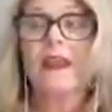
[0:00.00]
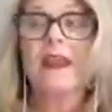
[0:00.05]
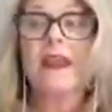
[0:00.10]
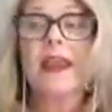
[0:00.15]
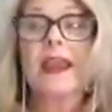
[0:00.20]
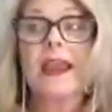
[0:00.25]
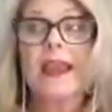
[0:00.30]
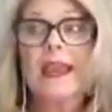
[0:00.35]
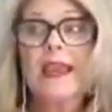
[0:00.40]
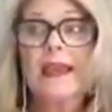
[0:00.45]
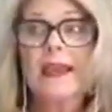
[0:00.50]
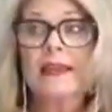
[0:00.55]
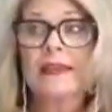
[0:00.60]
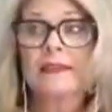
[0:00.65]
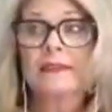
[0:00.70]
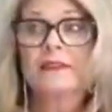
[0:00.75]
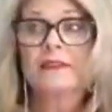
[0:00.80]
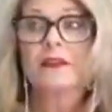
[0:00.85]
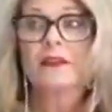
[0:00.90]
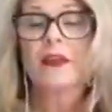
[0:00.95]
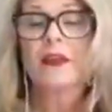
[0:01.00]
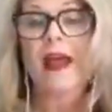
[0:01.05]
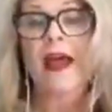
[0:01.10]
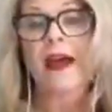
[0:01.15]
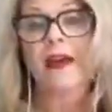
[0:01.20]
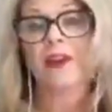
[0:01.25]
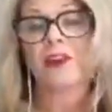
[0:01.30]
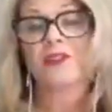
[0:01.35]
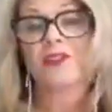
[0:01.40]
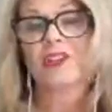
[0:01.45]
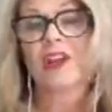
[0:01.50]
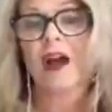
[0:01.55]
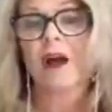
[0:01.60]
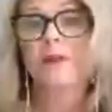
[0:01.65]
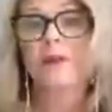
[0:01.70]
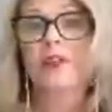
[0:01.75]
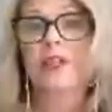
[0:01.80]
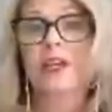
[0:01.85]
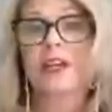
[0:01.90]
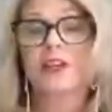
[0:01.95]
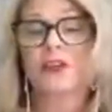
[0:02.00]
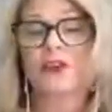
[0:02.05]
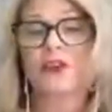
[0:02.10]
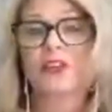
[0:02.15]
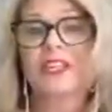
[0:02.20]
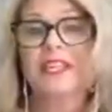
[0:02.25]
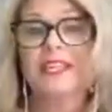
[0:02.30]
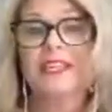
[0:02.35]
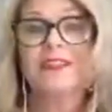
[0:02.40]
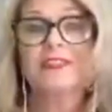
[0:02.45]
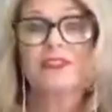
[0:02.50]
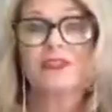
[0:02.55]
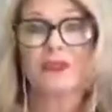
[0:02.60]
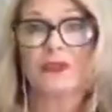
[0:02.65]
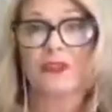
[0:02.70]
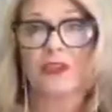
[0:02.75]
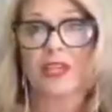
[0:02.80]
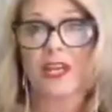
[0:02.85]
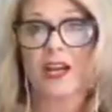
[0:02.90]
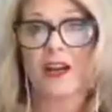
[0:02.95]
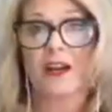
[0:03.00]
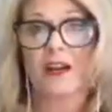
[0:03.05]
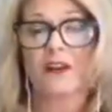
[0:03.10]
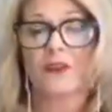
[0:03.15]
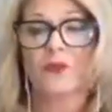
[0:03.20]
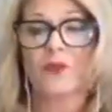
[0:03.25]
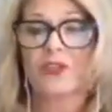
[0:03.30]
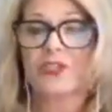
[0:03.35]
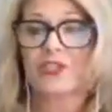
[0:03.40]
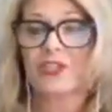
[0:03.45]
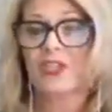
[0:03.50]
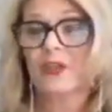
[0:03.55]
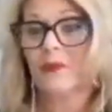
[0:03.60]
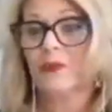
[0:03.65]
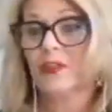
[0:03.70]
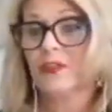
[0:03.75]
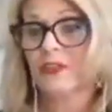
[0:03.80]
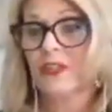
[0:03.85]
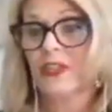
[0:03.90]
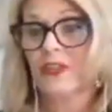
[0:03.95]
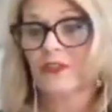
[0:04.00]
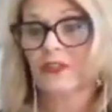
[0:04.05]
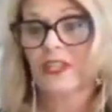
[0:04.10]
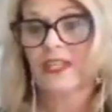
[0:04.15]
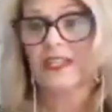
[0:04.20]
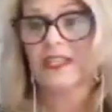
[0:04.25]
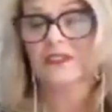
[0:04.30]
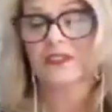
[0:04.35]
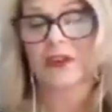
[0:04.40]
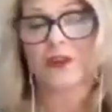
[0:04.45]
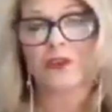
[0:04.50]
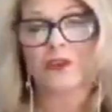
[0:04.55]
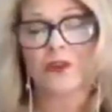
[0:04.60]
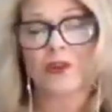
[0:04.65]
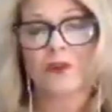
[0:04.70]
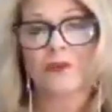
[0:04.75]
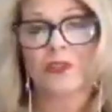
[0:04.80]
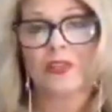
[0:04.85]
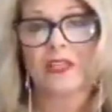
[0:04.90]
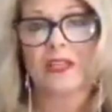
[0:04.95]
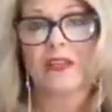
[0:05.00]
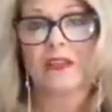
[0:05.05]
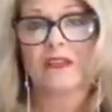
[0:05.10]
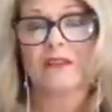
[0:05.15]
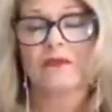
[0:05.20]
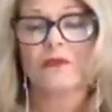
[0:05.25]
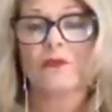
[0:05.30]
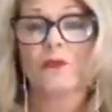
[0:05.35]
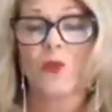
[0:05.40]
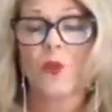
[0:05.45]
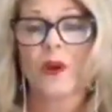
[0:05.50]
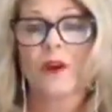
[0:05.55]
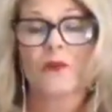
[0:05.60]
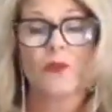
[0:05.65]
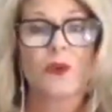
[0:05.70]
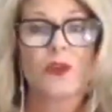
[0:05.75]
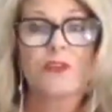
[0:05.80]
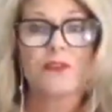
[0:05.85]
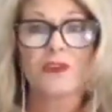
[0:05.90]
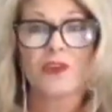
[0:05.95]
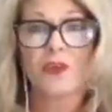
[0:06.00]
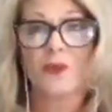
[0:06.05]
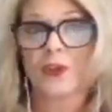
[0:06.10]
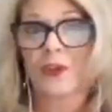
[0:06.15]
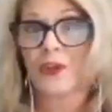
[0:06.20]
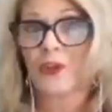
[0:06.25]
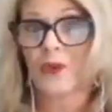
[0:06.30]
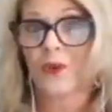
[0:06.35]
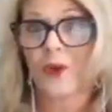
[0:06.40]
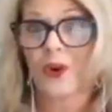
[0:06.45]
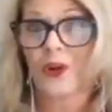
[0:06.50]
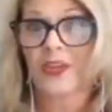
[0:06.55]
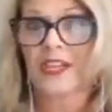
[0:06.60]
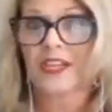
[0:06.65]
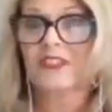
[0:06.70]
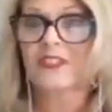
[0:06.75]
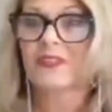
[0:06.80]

And add on top of that, your kids are there, which typically your kids aren't normally with you when you're working.